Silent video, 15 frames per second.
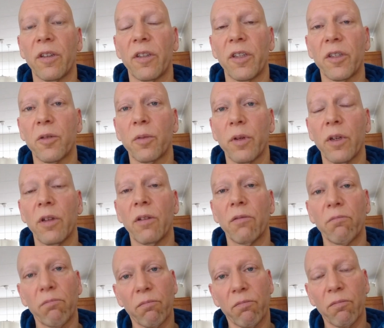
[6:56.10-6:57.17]
this will
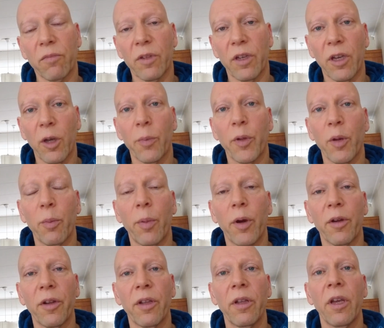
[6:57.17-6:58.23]
help your
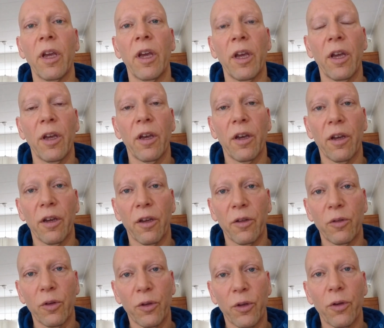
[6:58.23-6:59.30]
body
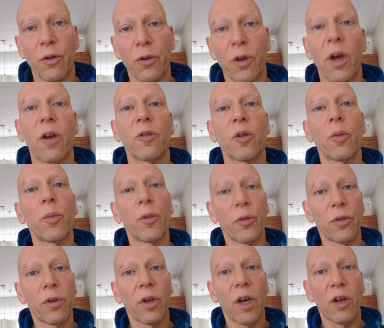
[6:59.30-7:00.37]
to cure your
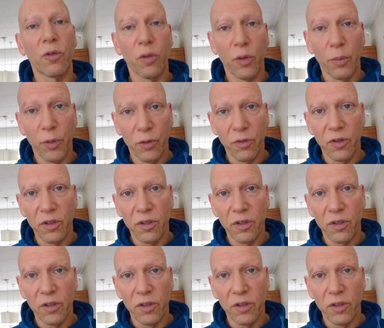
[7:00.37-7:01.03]
autoimmune, autoimmune